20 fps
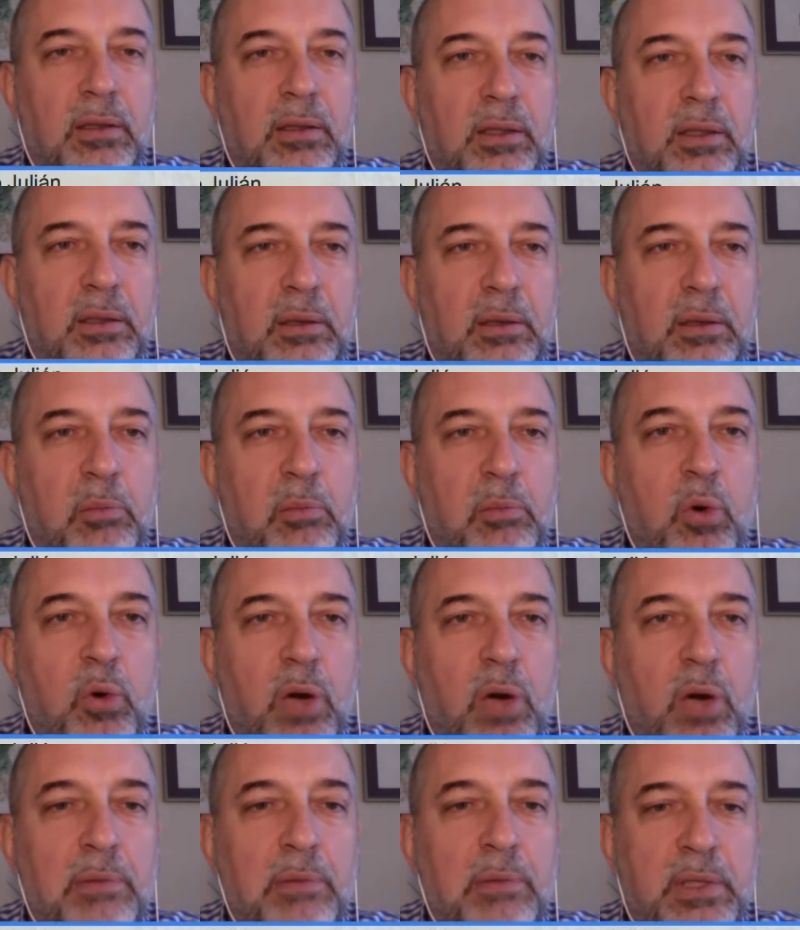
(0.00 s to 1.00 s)

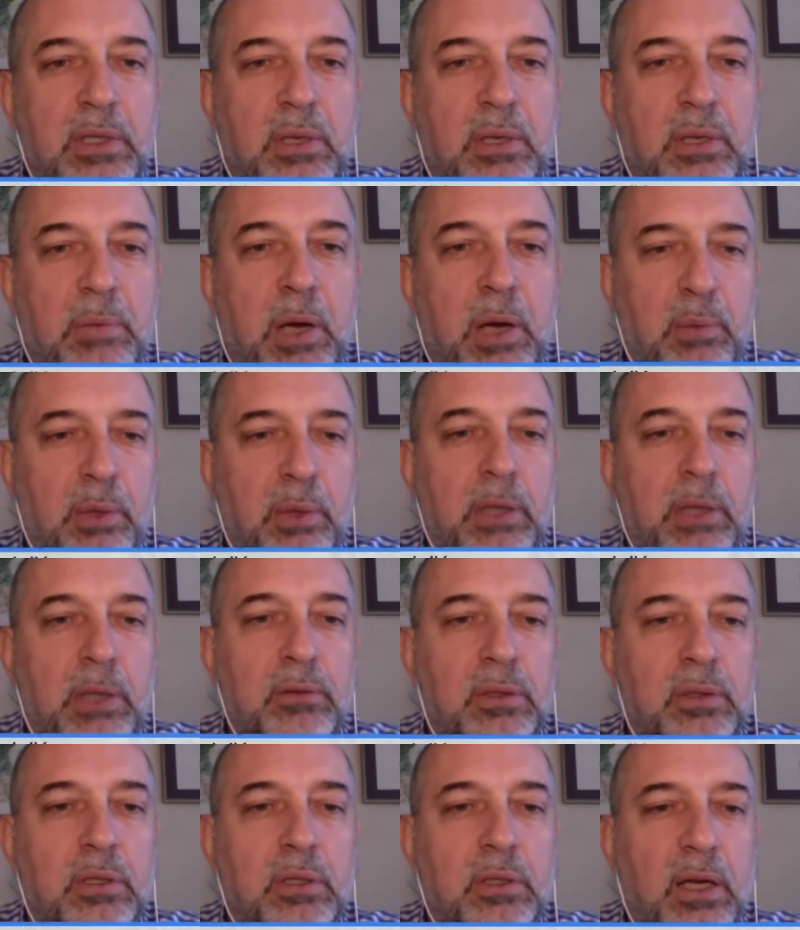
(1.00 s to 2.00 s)
MoocLabs about
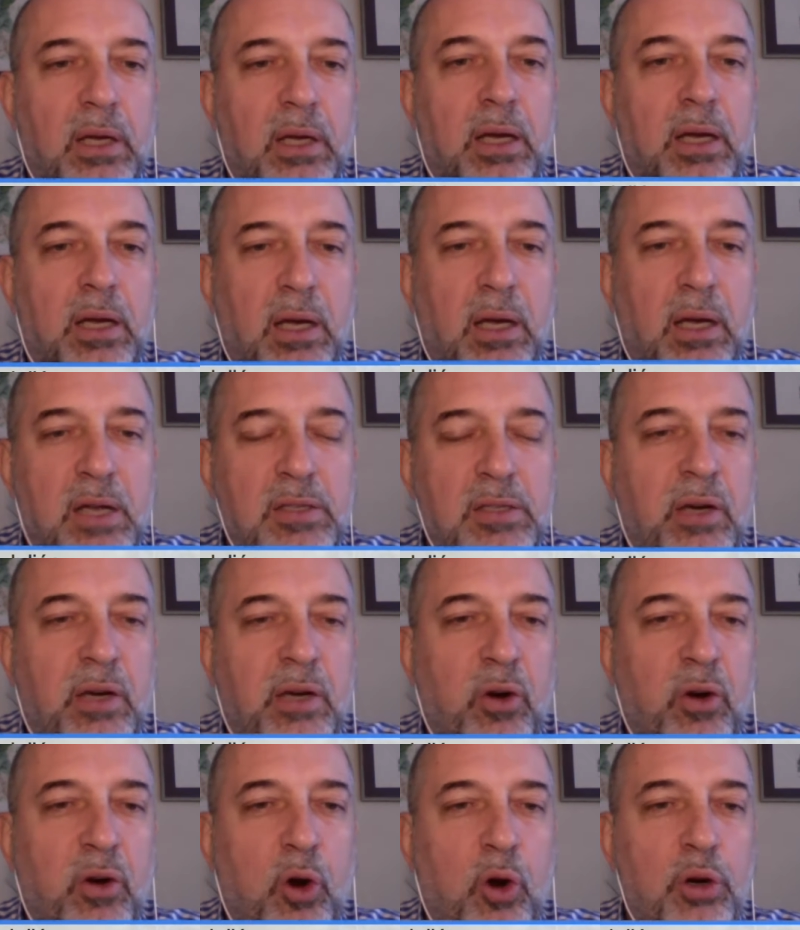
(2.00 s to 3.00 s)
zero
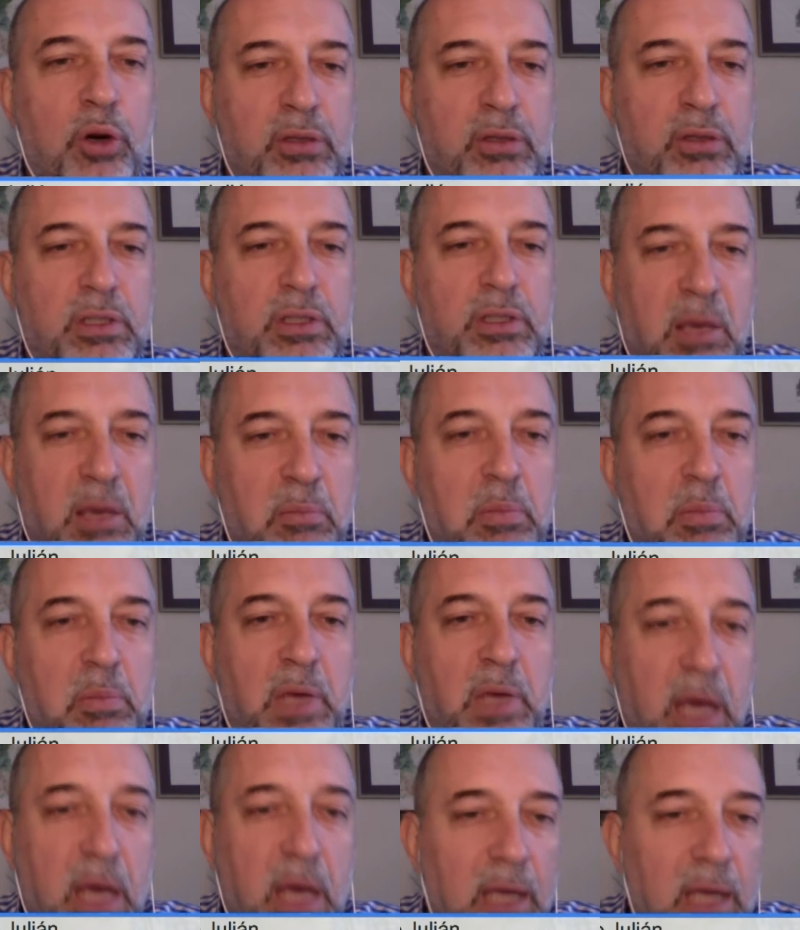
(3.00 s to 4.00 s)
cost MBA,
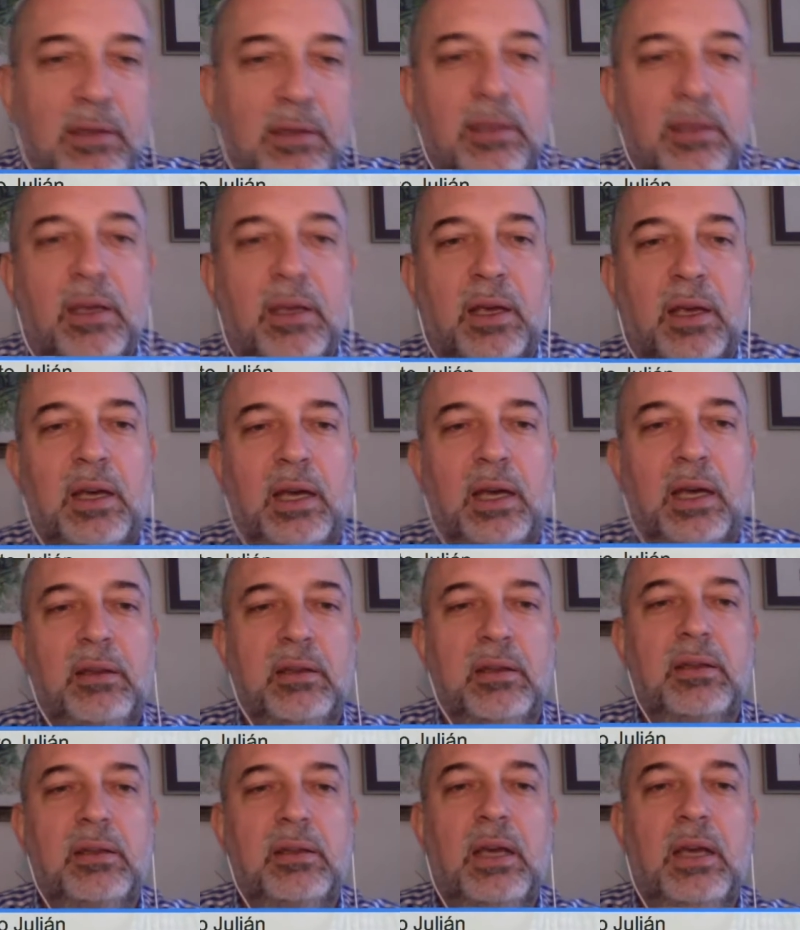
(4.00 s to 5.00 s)
and
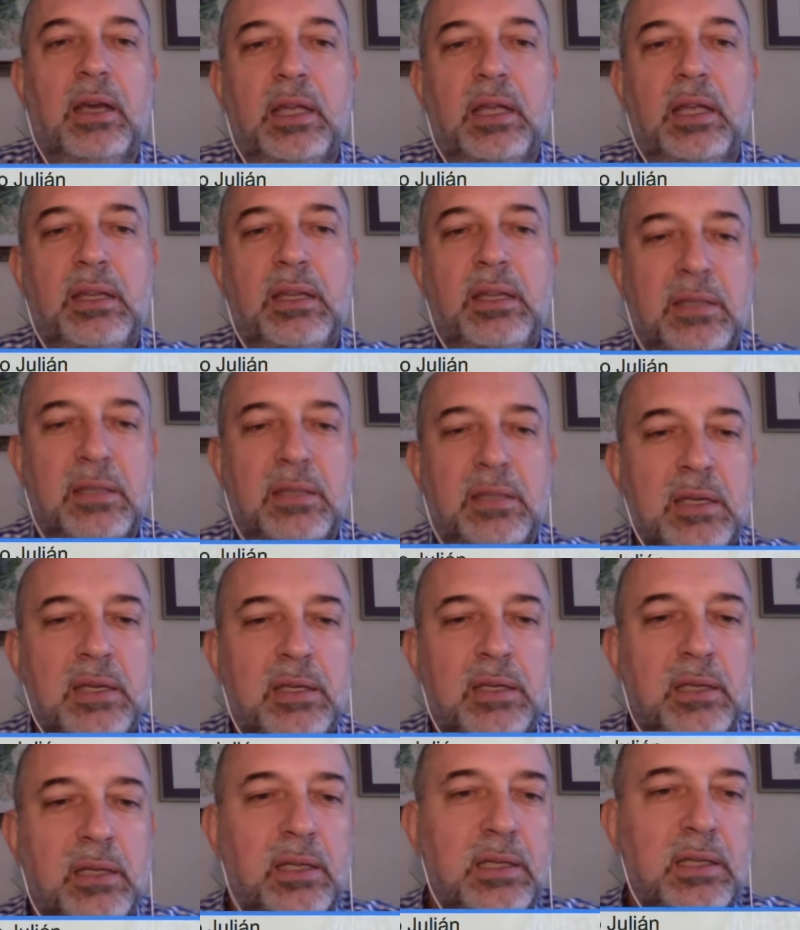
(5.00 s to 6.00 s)
in this sense
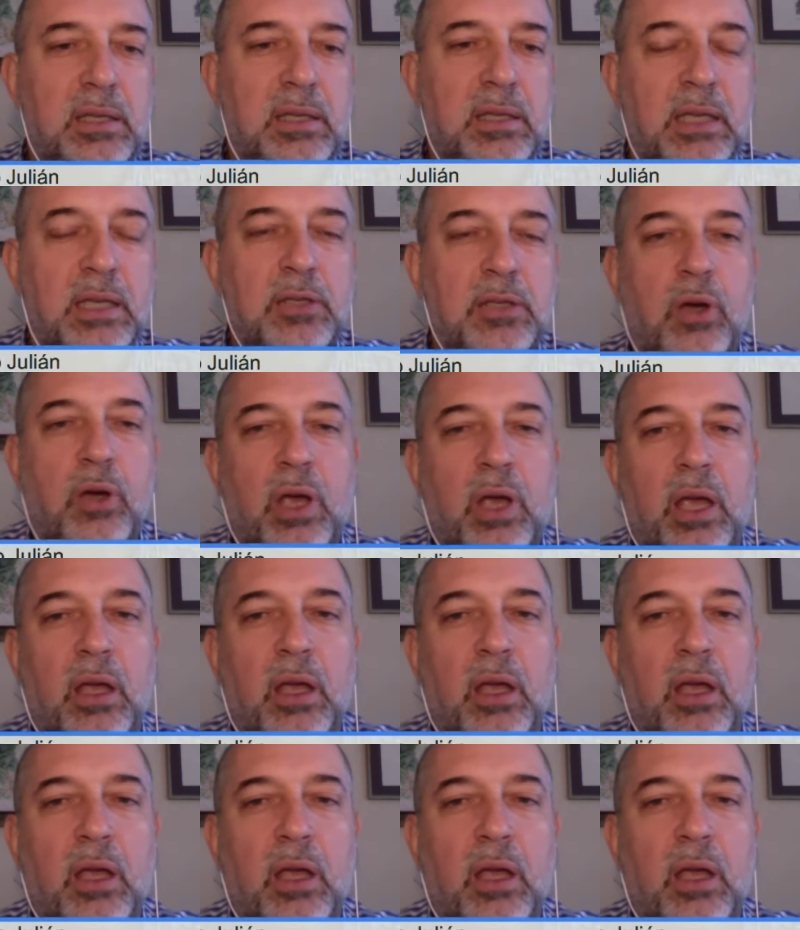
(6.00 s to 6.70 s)
it's okay.